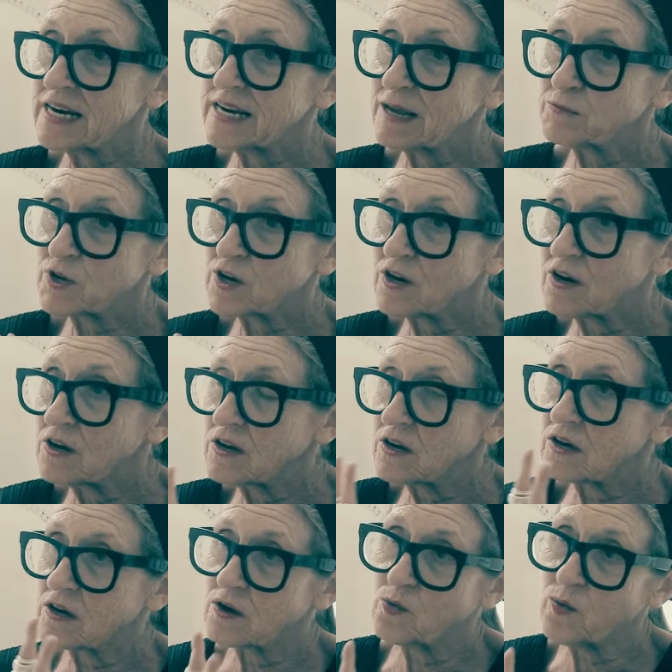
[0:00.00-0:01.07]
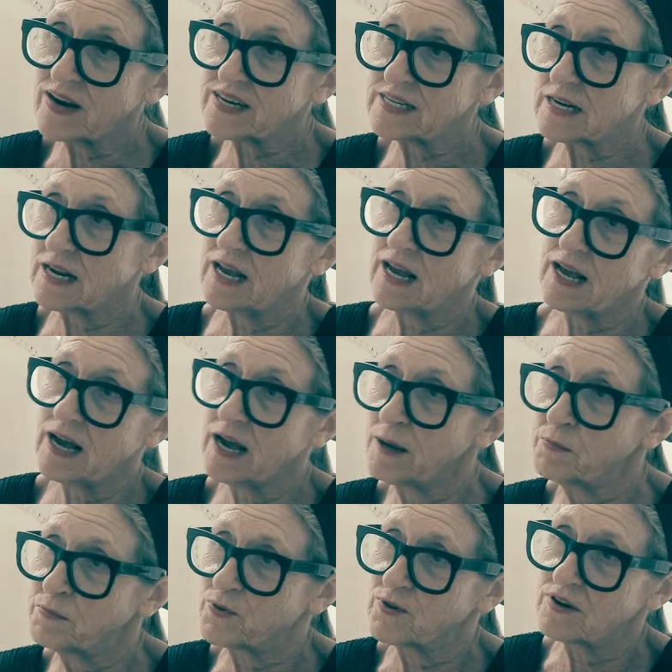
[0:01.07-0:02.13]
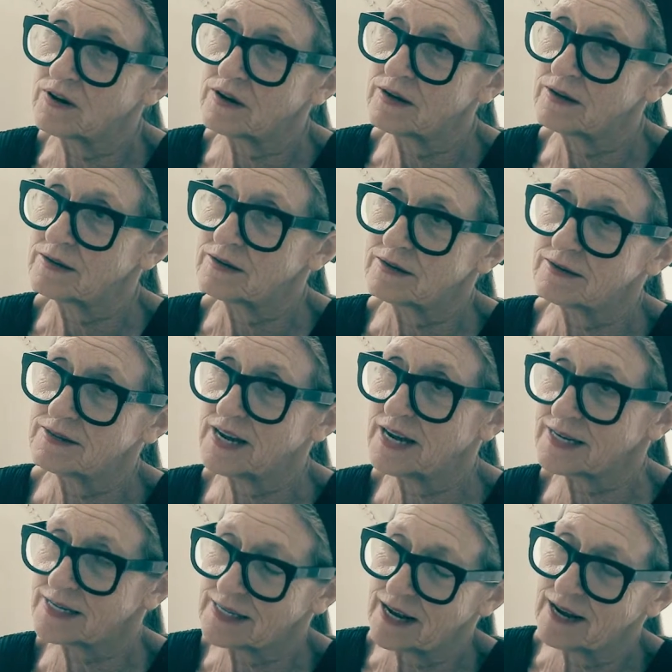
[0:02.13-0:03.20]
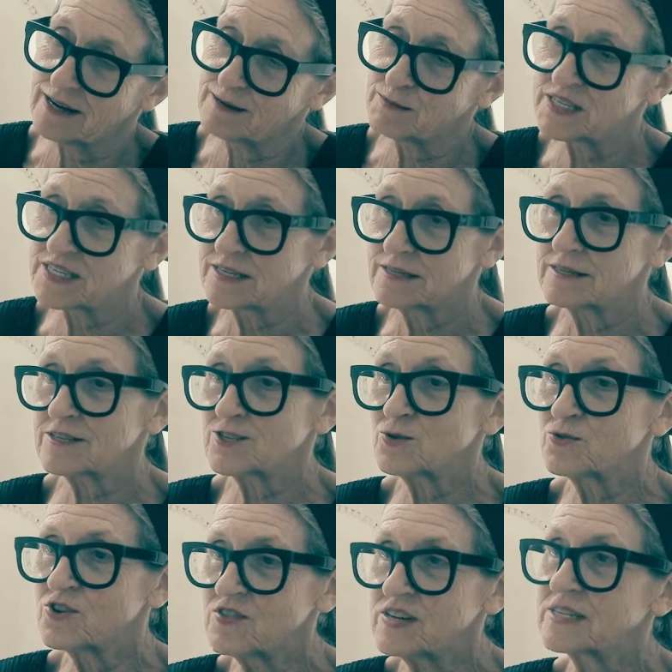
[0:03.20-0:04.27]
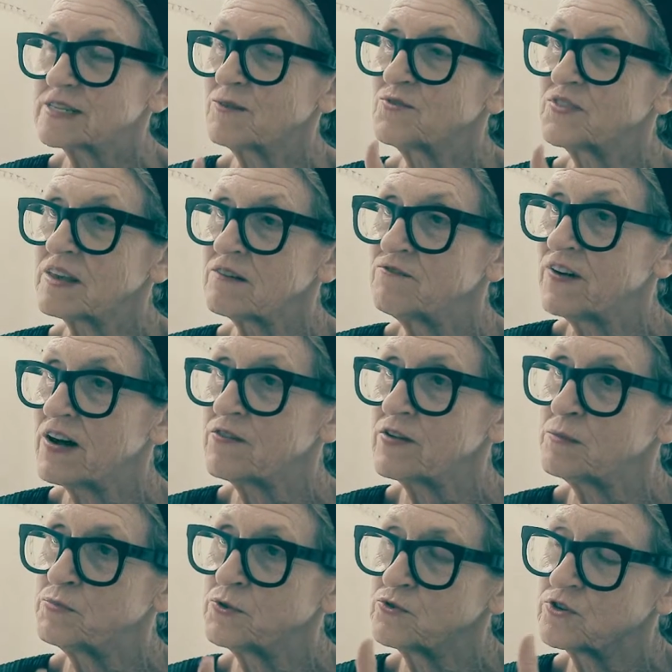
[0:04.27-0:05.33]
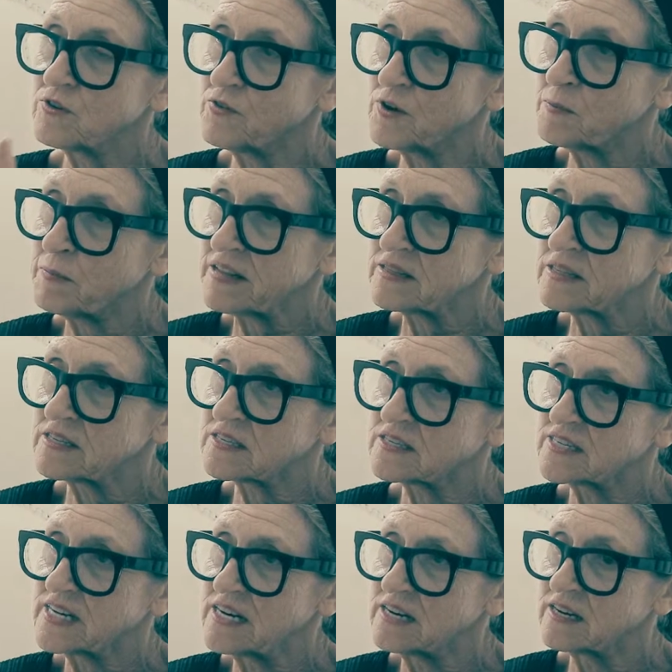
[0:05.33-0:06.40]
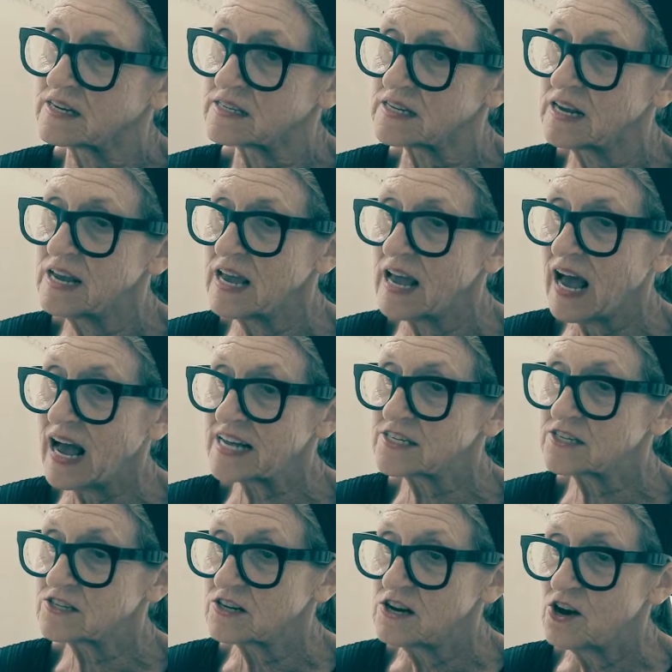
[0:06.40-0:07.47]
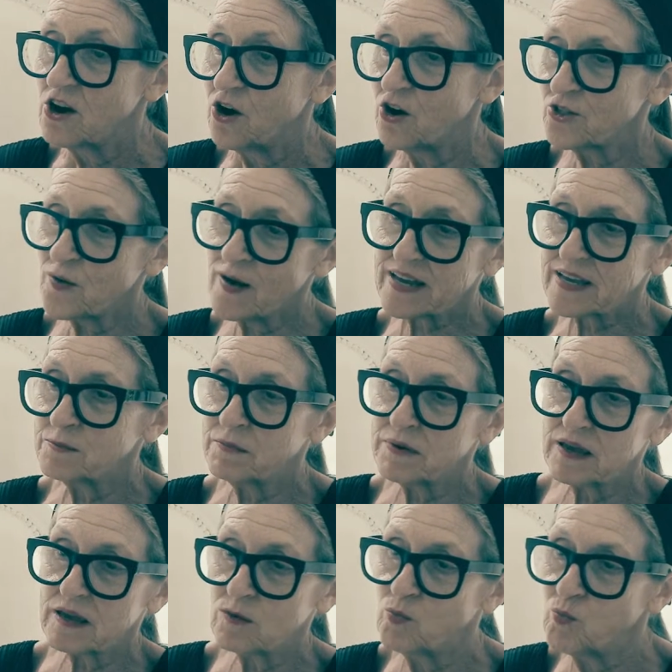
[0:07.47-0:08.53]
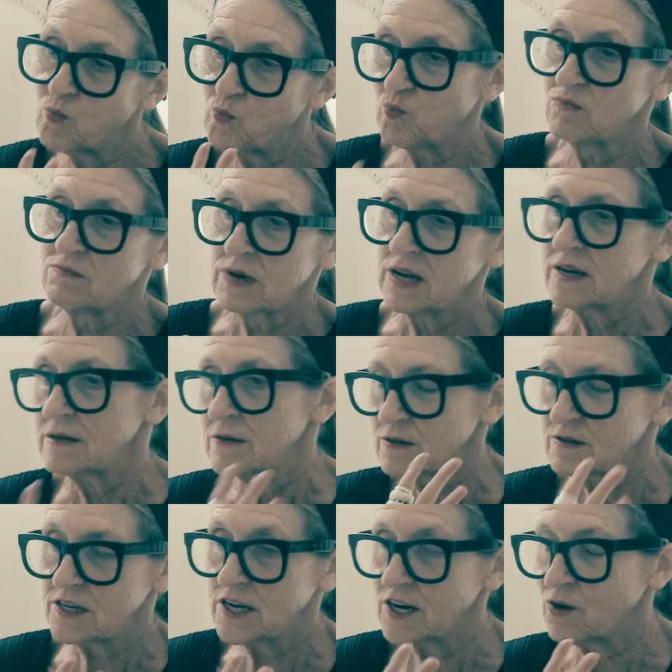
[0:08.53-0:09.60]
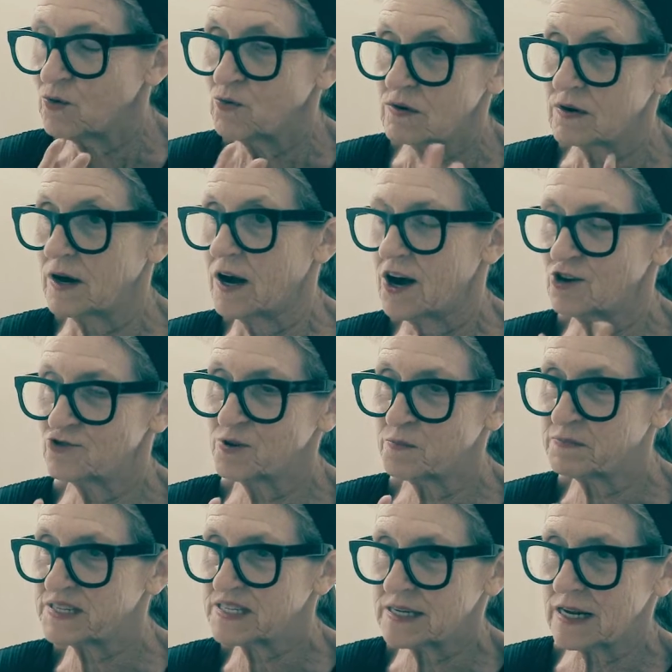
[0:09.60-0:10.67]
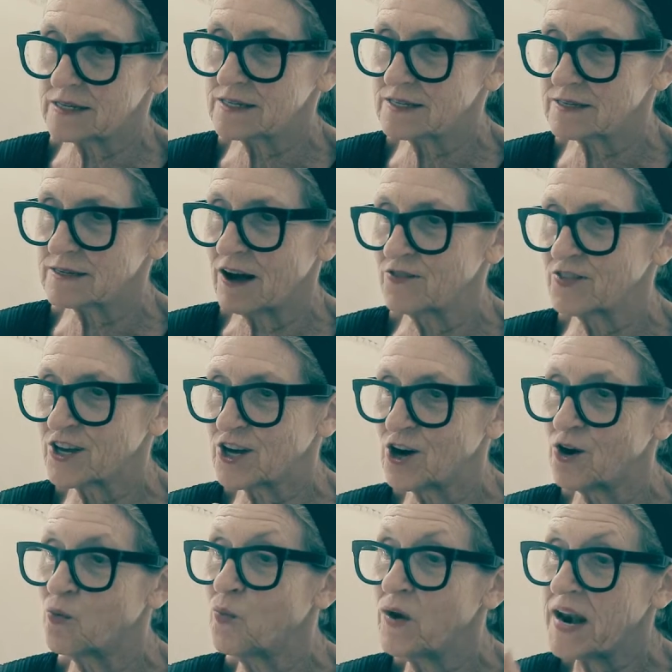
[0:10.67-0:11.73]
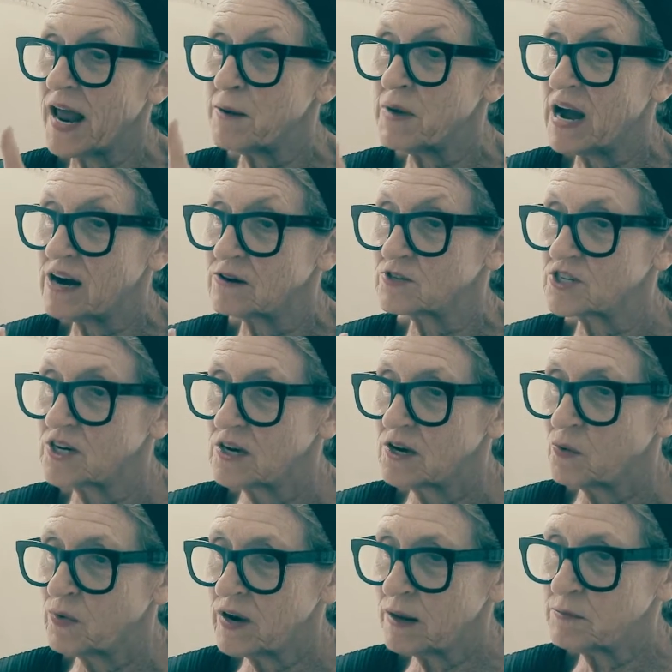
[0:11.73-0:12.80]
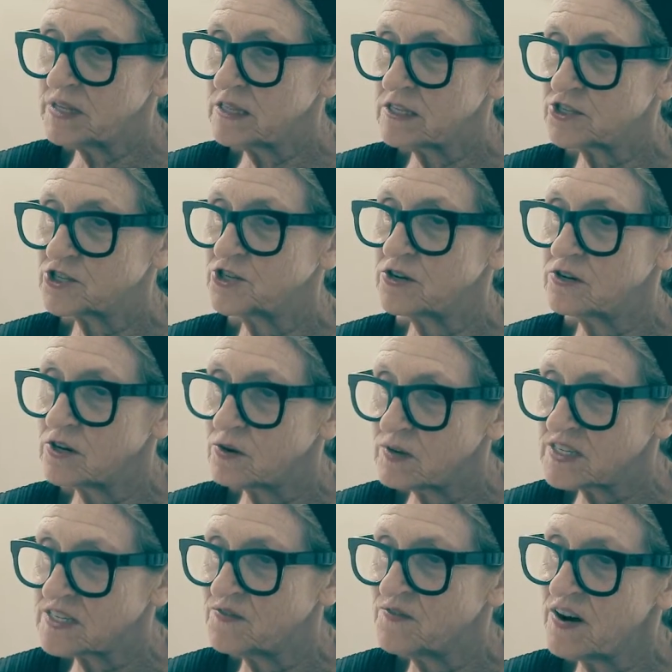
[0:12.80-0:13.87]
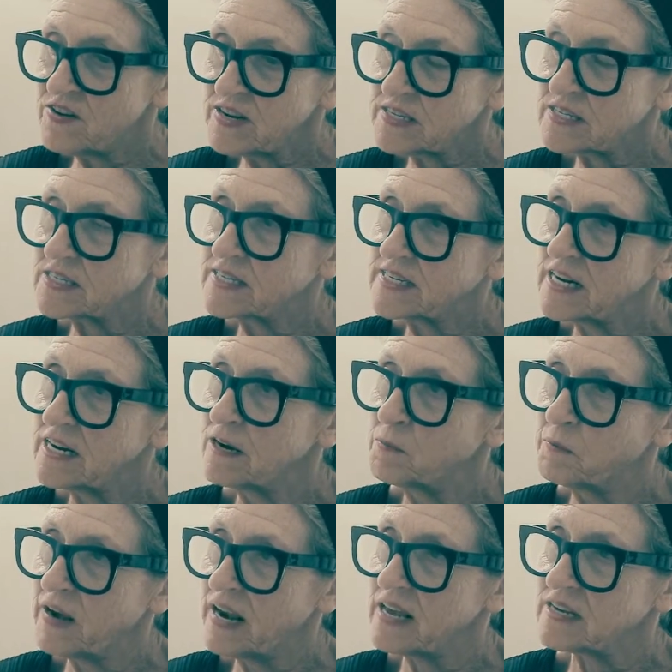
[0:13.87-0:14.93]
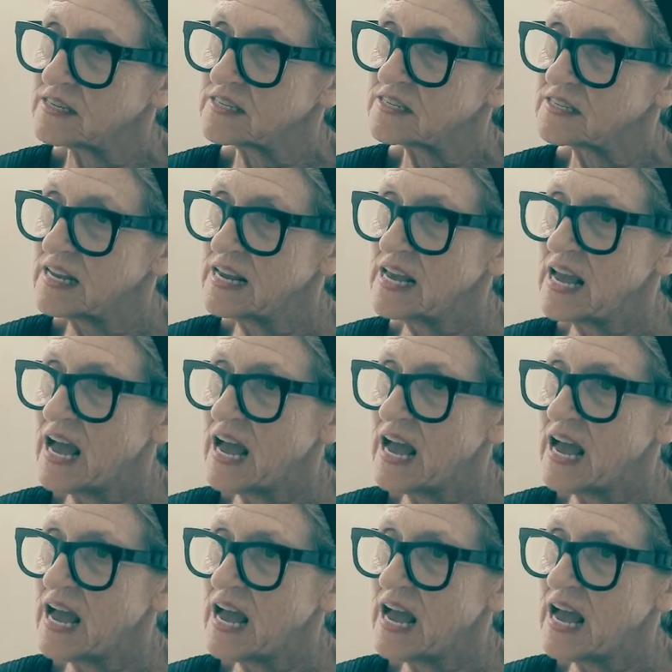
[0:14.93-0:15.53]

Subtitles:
and I'm quite hyper at times. So there is something very beautiful about the stillness. And although I can be, you know, 100% on the go when I'm out, when I'm in the studio, it's a very still place.